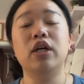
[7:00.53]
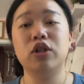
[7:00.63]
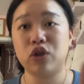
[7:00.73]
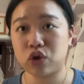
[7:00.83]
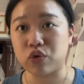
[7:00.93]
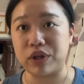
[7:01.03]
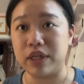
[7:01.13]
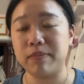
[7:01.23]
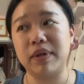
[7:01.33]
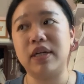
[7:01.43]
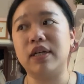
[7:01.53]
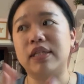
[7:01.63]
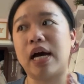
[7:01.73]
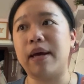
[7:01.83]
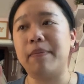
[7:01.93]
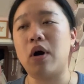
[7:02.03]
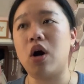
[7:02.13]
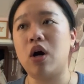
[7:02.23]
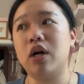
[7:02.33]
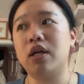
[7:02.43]
screen because I'm
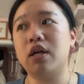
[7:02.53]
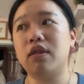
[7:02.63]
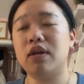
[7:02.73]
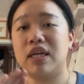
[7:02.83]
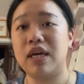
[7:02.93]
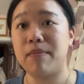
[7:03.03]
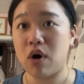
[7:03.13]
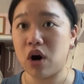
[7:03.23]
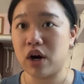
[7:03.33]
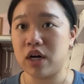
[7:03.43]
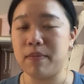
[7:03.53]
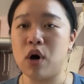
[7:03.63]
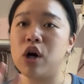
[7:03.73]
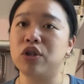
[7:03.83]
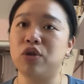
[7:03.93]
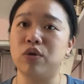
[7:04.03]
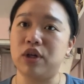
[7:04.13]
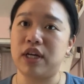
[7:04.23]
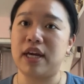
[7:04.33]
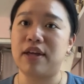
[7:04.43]
on the EMR and I'm also
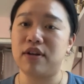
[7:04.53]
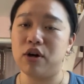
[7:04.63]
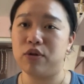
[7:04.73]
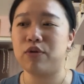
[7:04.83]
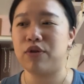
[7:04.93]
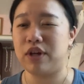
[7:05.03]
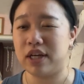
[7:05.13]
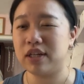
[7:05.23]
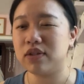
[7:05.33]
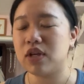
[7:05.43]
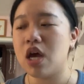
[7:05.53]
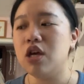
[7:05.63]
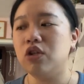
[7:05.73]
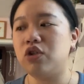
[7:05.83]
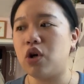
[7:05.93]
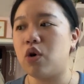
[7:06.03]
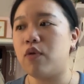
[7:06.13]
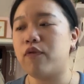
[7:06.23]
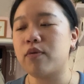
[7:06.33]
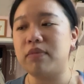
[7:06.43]
looking at other things. So
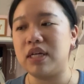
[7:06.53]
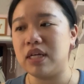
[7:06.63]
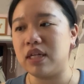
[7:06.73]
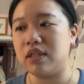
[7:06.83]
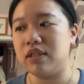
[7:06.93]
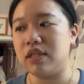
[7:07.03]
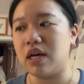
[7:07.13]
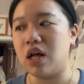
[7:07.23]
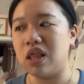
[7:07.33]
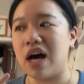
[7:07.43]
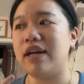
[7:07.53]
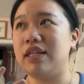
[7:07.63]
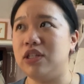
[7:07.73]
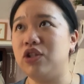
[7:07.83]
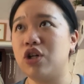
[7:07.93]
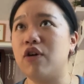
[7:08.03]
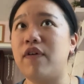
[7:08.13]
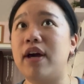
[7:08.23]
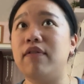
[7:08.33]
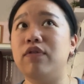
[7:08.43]
for me, it's a lot easier if
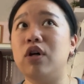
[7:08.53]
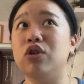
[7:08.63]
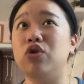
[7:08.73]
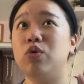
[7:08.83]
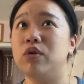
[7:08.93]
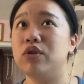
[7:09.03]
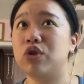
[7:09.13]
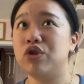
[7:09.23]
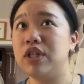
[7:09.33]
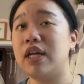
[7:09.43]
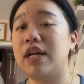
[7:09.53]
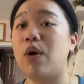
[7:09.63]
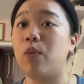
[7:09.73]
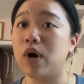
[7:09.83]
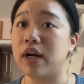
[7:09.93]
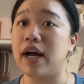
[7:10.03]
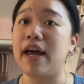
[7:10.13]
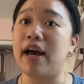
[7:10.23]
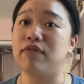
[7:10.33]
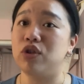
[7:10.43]
I have a dual screen, and at work I
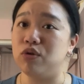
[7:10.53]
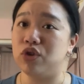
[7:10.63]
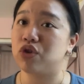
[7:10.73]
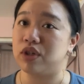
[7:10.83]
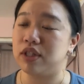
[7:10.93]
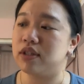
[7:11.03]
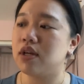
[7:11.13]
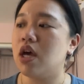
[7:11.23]
have two screens.